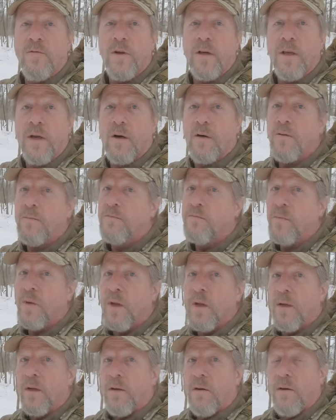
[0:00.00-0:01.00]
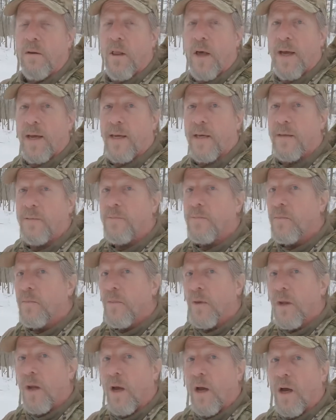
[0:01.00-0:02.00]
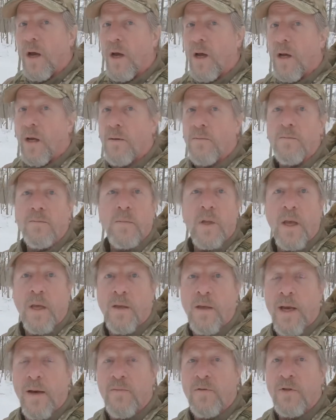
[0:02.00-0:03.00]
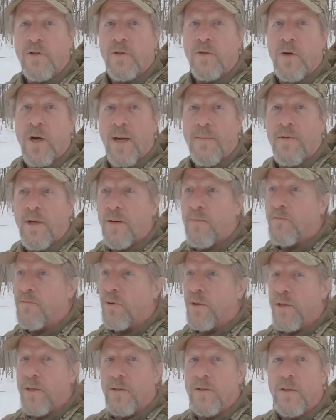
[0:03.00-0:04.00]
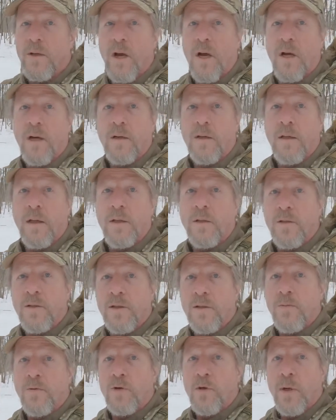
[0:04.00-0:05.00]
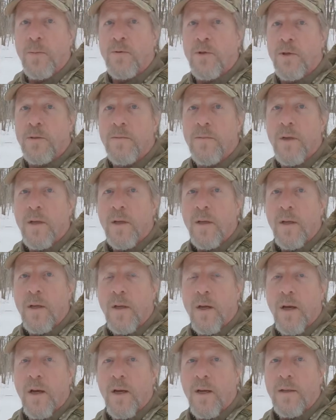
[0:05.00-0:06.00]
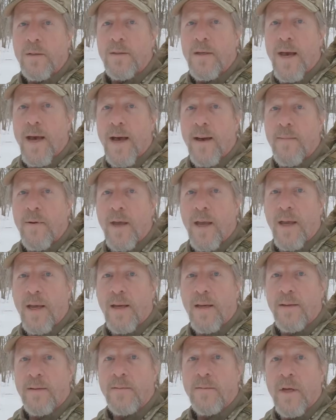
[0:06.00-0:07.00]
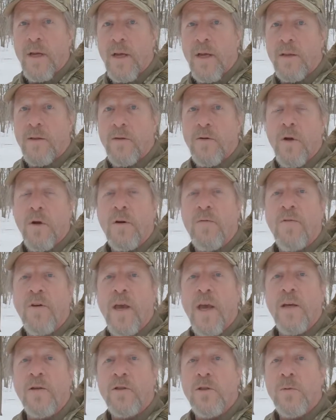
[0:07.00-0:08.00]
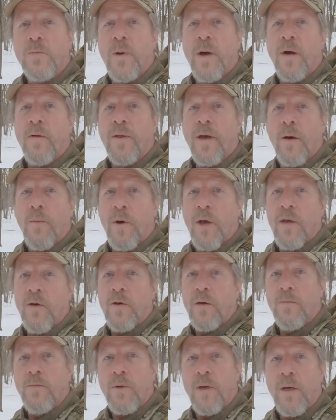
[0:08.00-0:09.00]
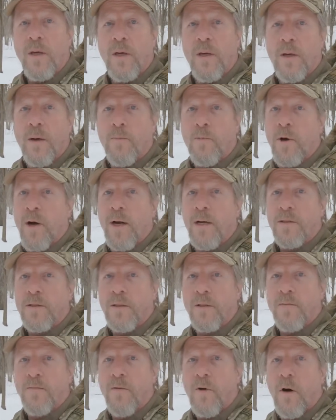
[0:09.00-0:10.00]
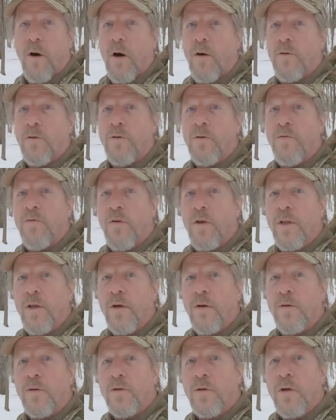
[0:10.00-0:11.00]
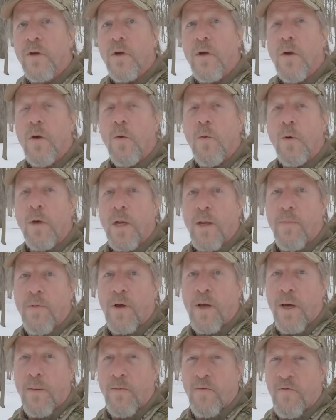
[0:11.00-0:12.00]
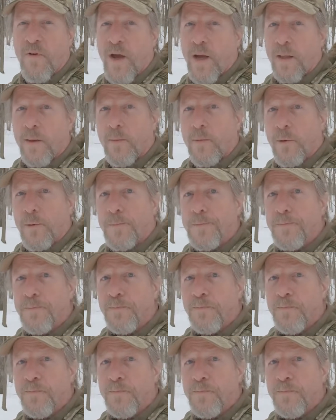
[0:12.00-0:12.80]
the video, you like it, um, and you haven't subscribed yet, please uh, click the subscription uh, tab and hit the notifications bell. That way you can be apprised of all the new videos when they become available.